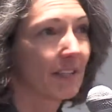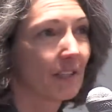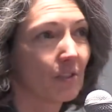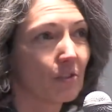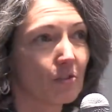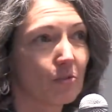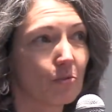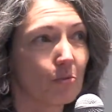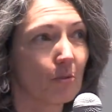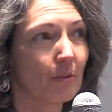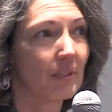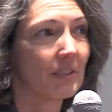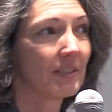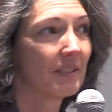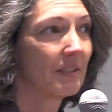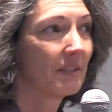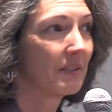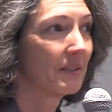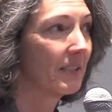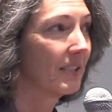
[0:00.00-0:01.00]

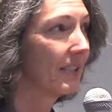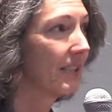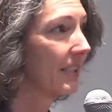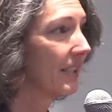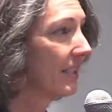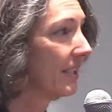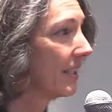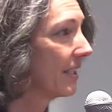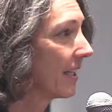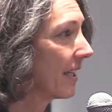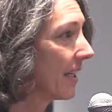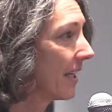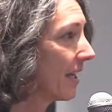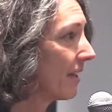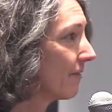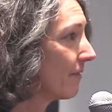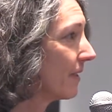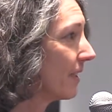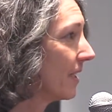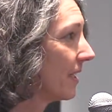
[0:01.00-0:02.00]
extraordinarily
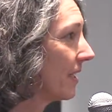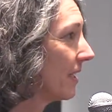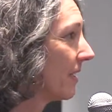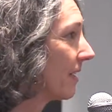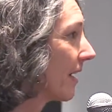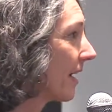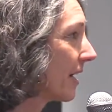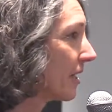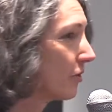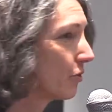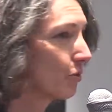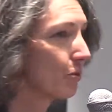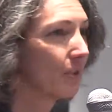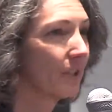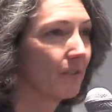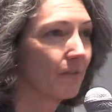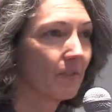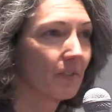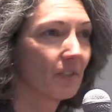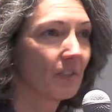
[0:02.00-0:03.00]
heavy high
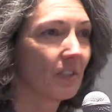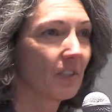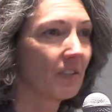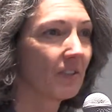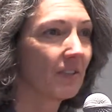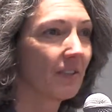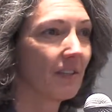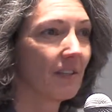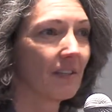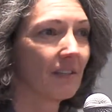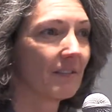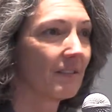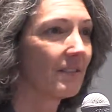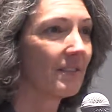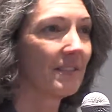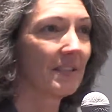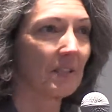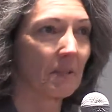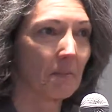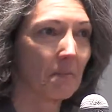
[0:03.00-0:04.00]
school emphasis on
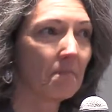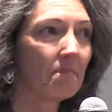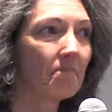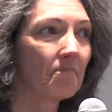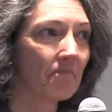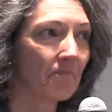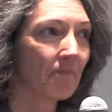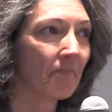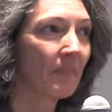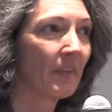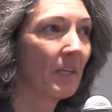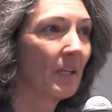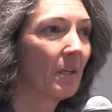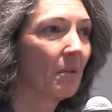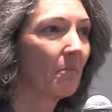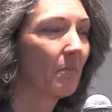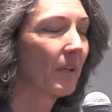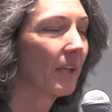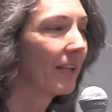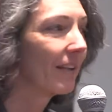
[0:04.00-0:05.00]
STEM,
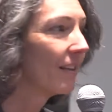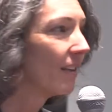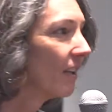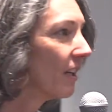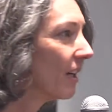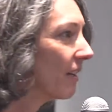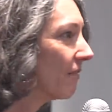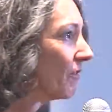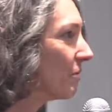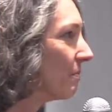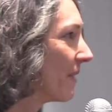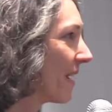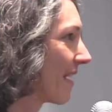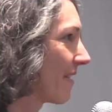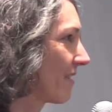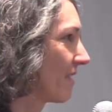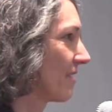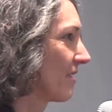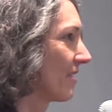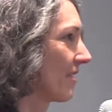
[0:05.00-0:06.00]
but I loved
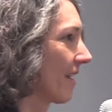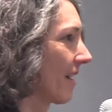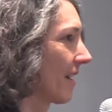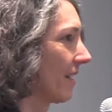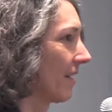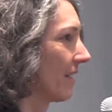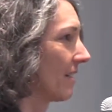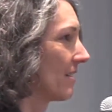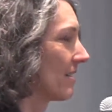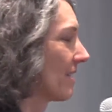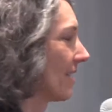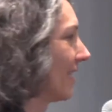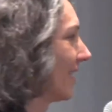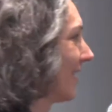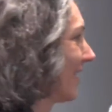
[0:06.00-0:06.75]
math and science,